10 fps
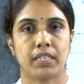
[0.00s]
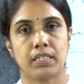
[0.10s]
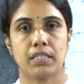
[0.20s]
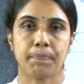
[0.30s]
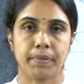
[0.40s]

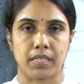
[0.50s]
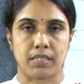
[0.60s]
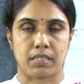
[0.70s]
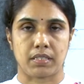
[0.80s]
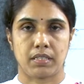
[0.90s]
the
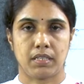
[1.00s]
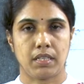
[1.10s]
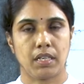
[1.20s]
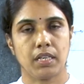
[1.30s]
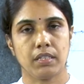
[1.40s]
past.
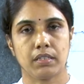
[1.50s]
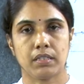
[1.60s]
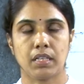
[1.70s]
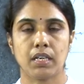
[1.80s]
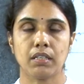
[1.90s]
a
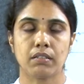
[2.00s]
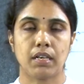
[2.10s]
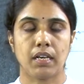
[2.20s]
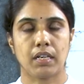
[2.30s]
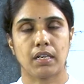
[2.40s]
thing,
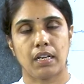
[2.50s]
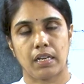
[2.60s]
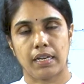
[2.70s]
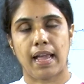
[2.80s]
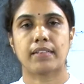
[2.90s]

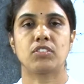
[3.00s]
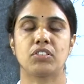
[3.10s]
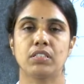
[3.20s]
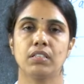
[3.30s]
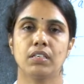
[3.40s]
an
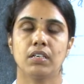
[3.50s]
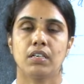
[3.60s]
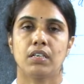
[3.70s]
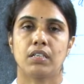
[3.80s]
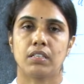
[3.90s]
action
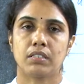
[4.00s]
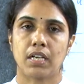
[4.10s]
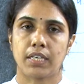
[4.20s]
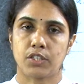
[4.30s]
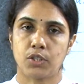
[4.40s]

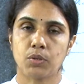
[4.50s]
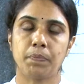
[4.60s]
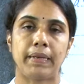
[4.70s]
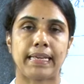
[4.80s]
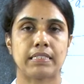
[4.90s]
that took
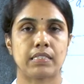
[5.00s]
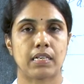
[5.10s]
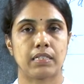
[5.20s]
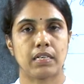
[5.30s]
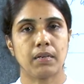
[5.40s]
place
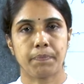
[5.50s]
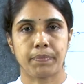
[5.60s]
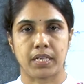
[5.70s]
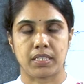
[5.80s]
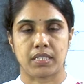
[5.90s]
in the
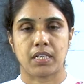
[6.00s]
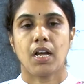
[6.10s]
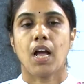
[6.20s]
past.